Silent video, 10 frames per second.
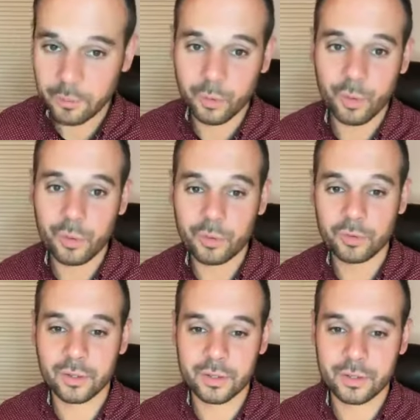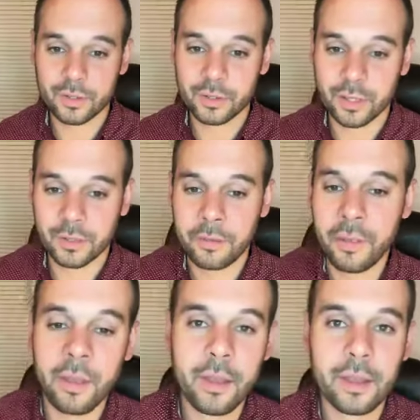and we'll go through verse 30.
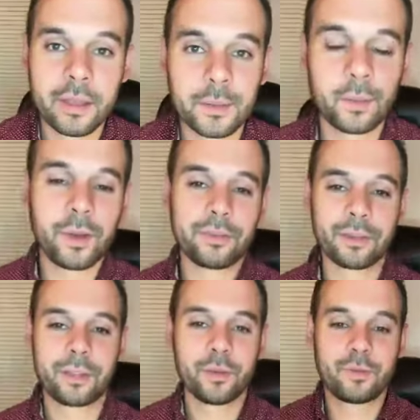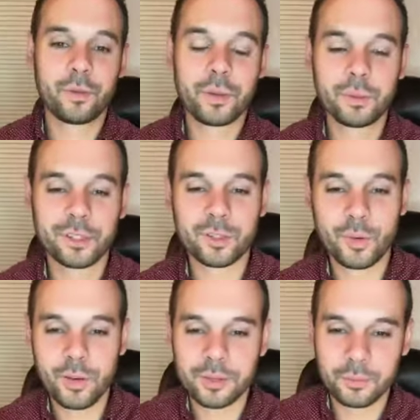So we'll wait for a few people to
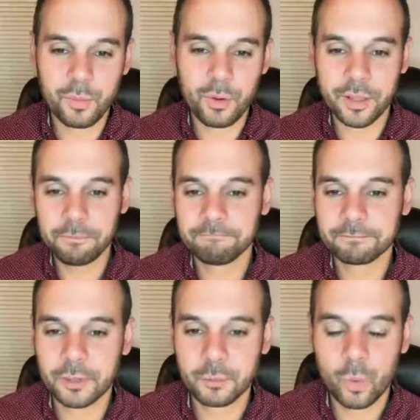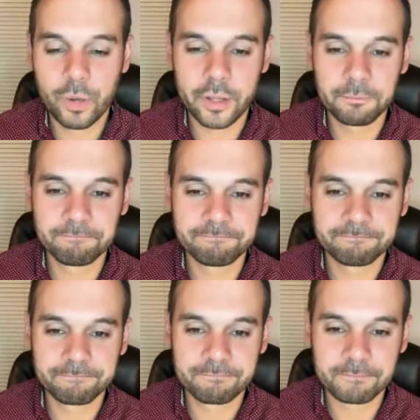join. Good morning. Good morning.
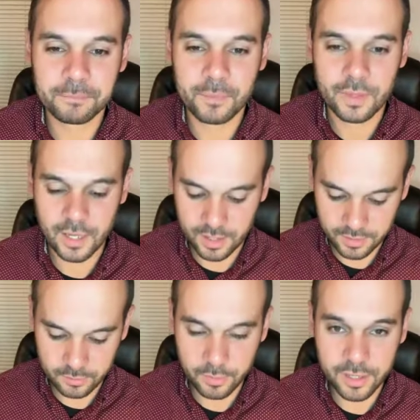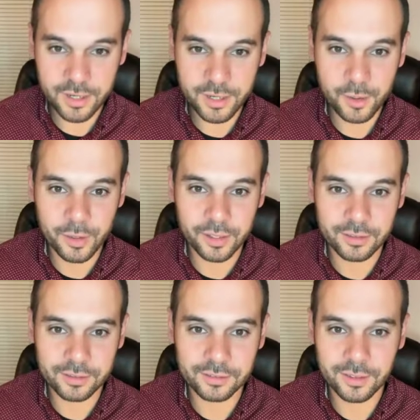How's everybody
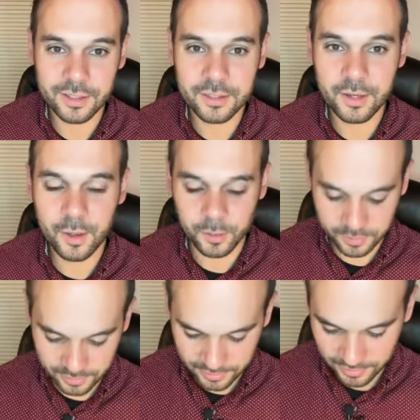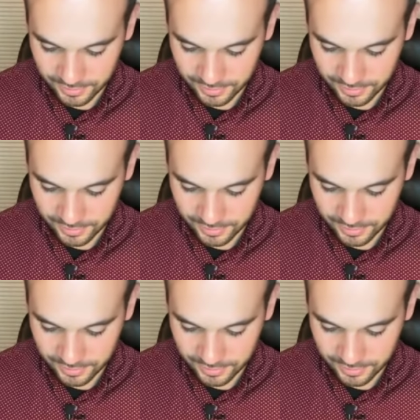doing? Let us know.